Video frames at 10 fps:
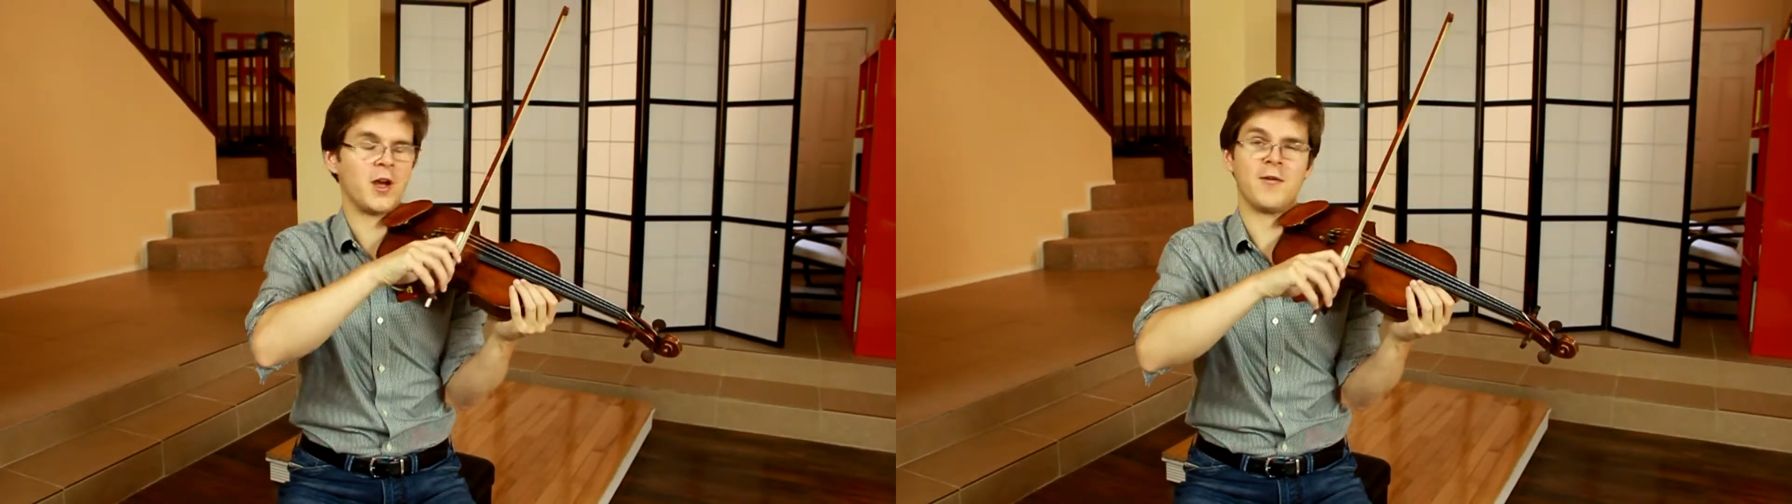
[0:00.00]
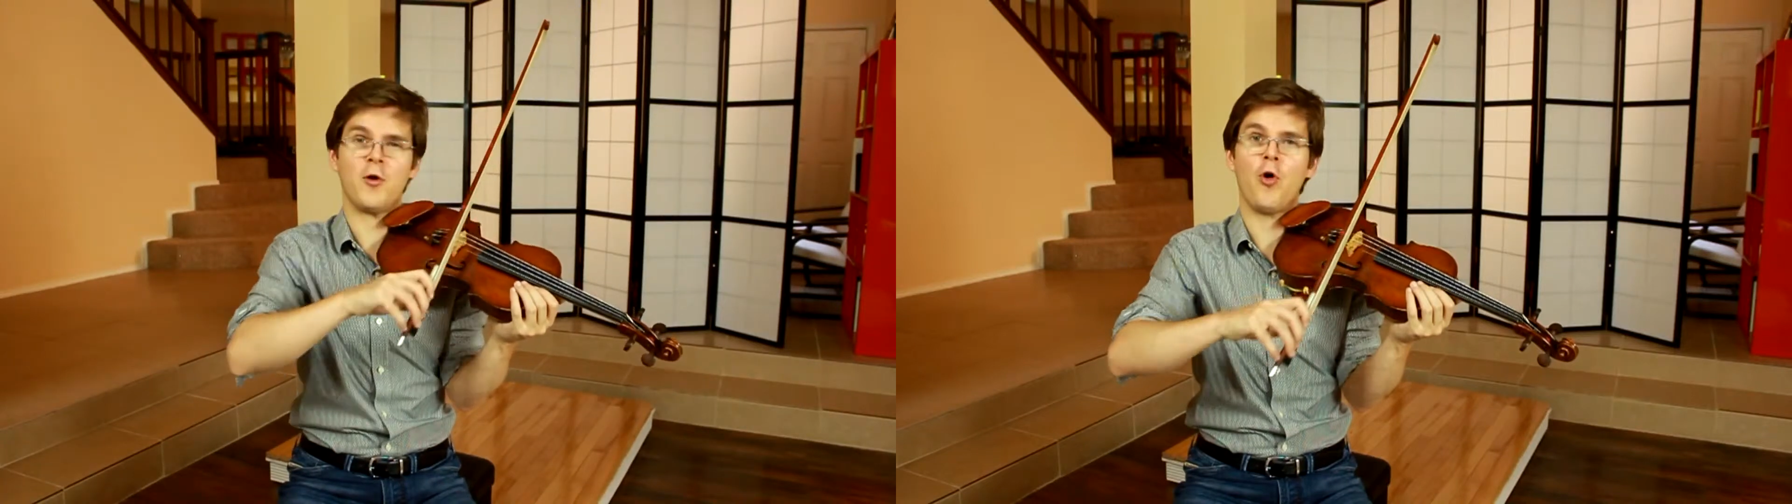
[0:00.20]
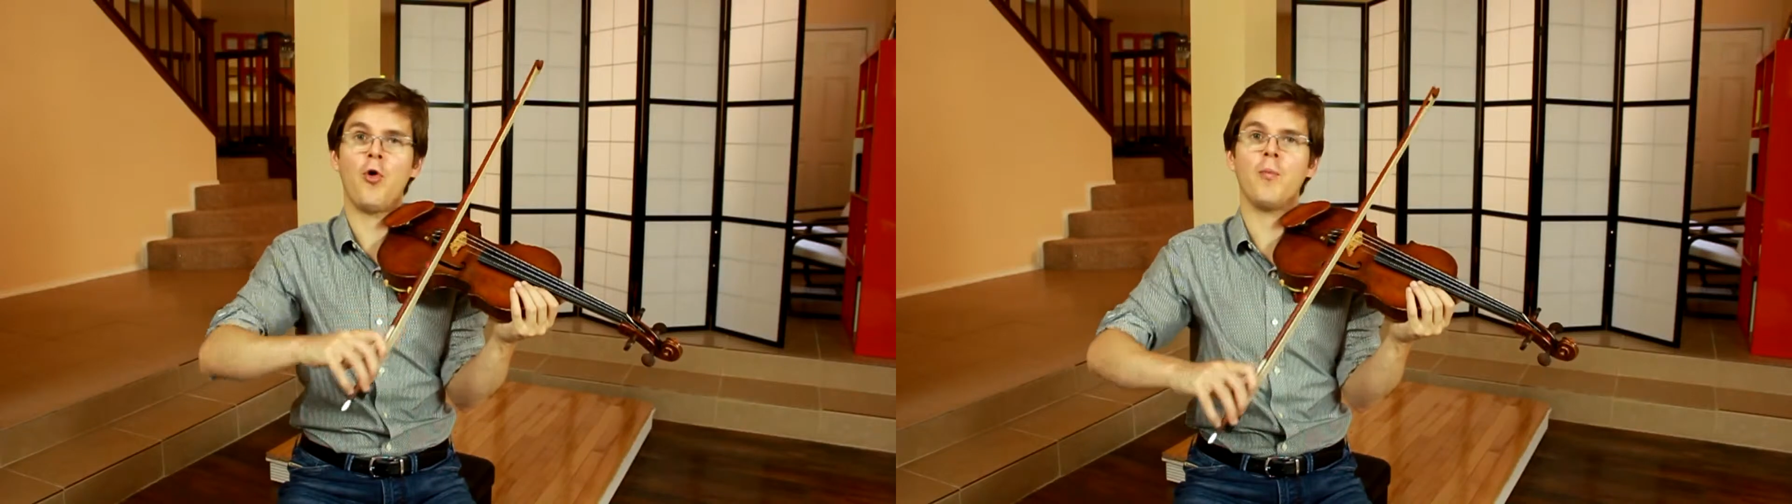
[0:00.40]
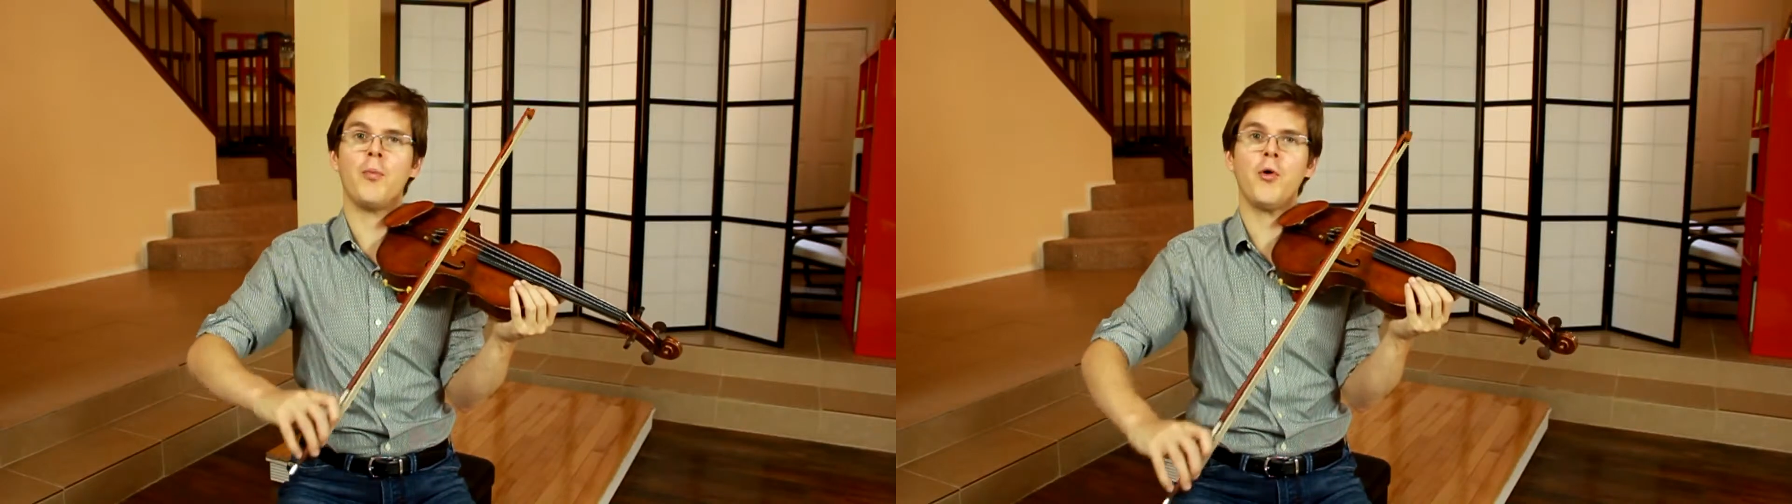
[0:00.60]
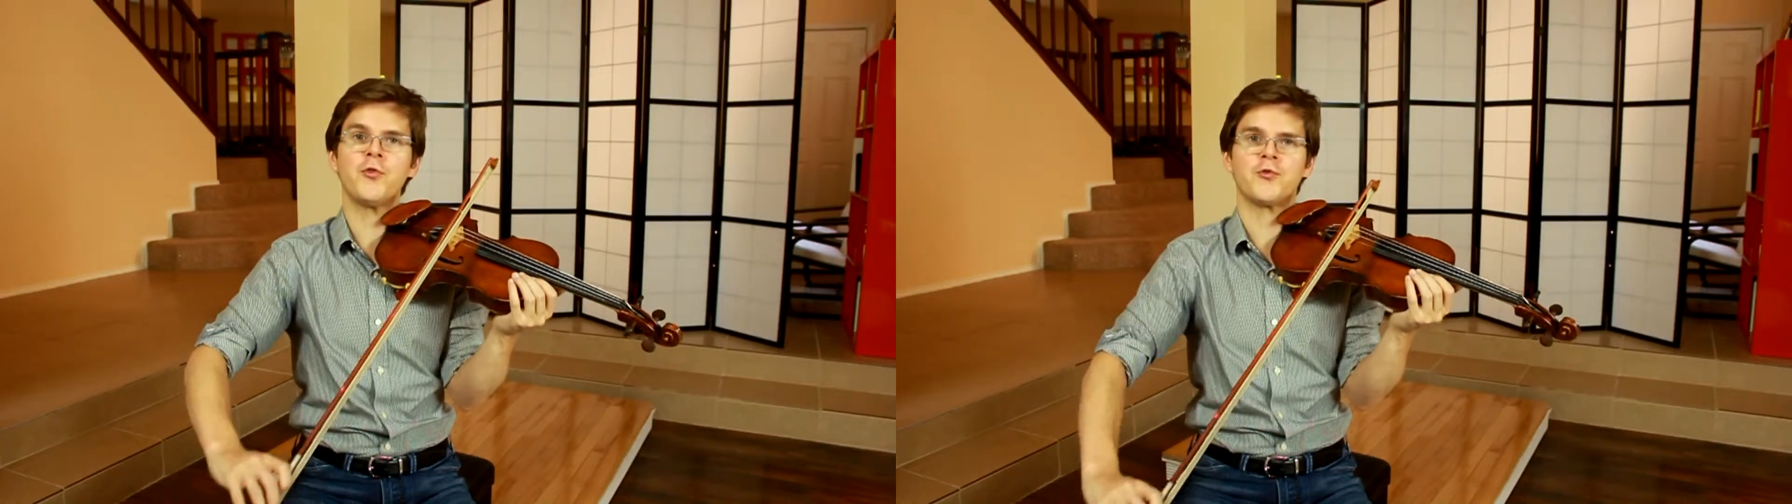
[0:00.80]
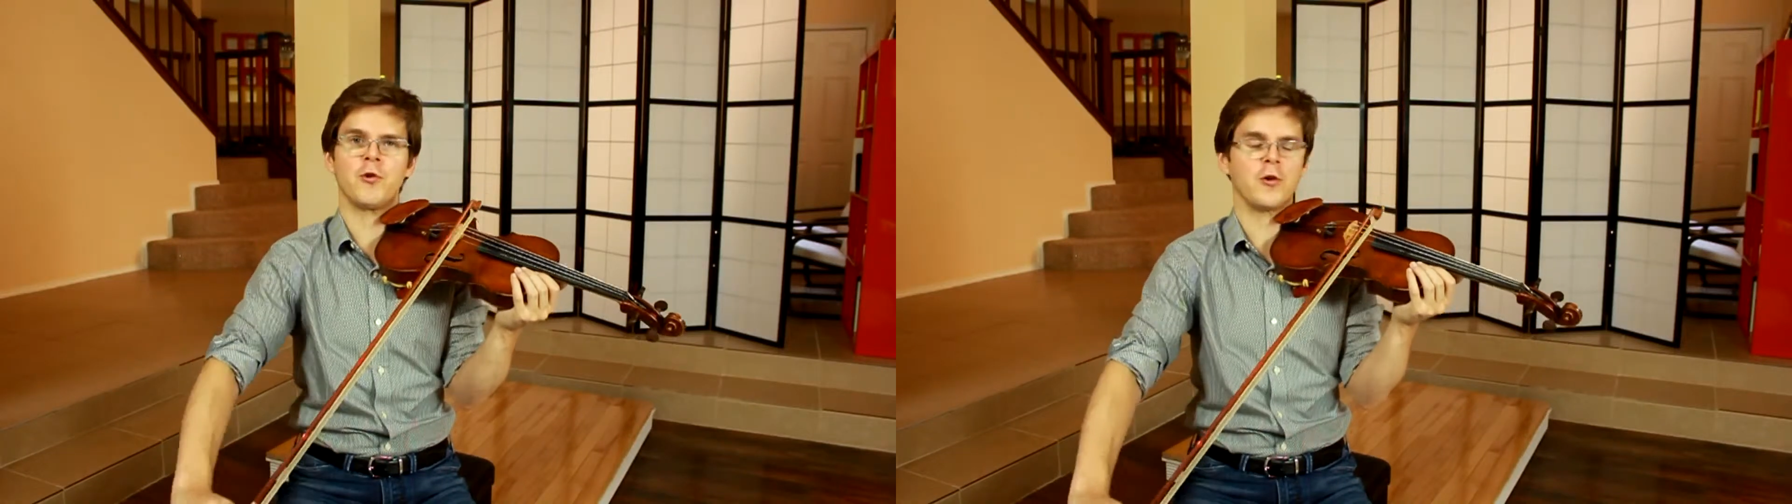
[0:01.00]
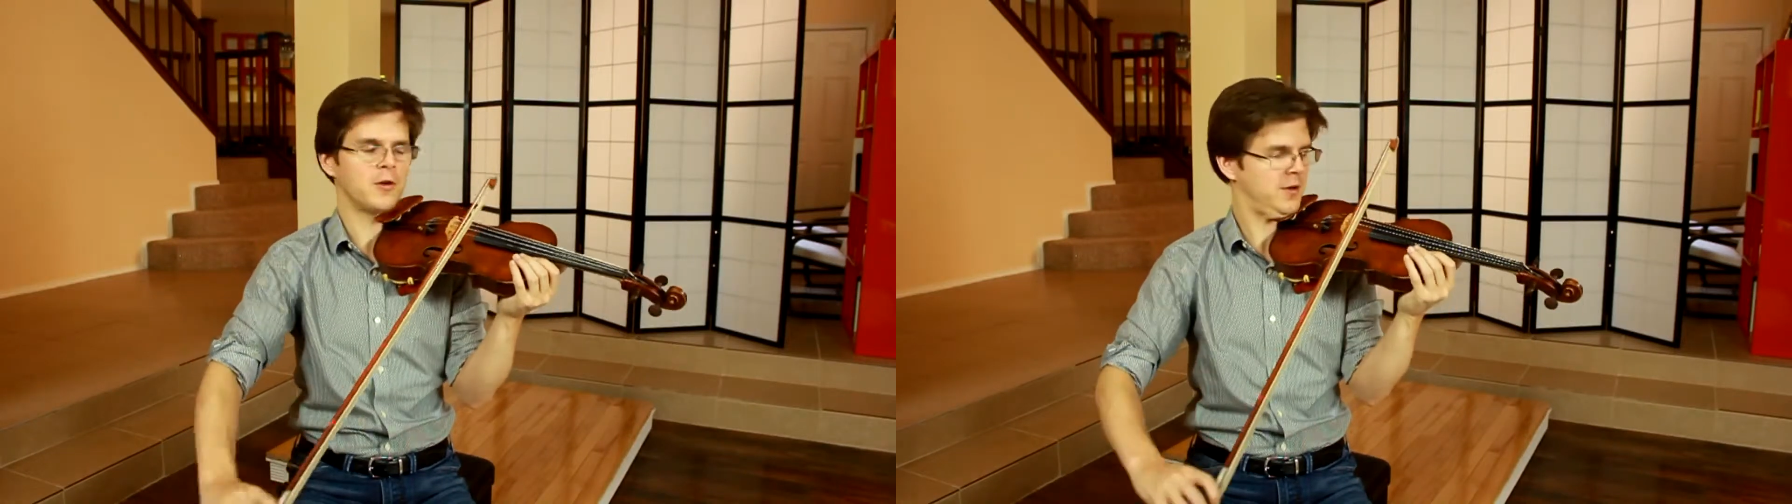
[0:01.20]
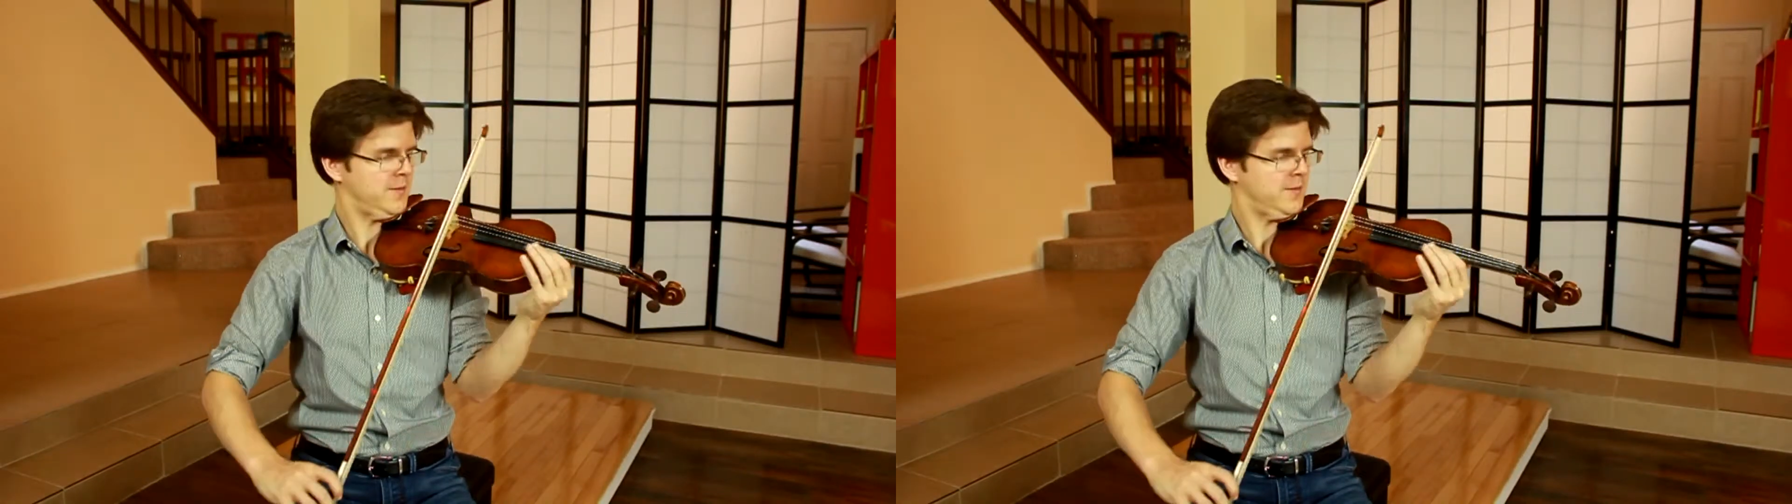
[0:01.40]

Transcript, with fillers: of a whole bow stroke,